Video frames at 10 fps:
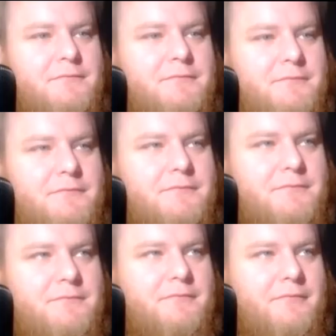
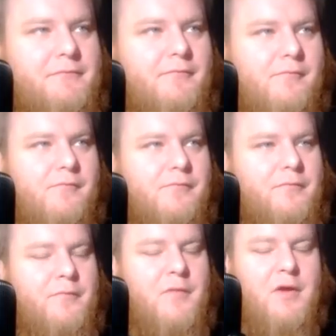
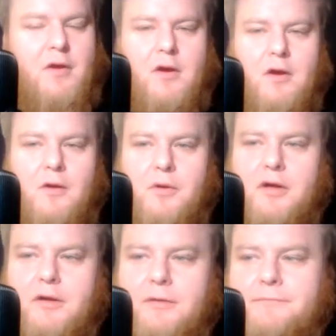
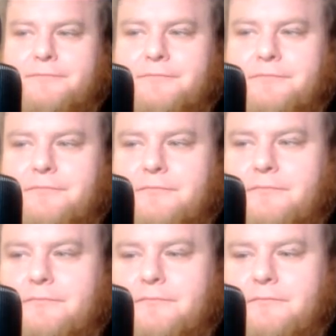
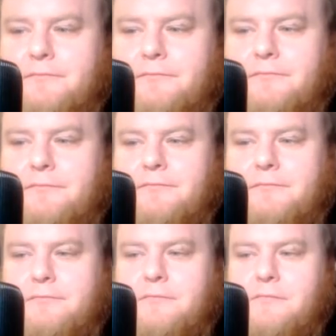
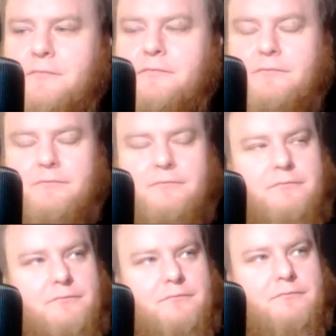No words are spoken by the person on screen.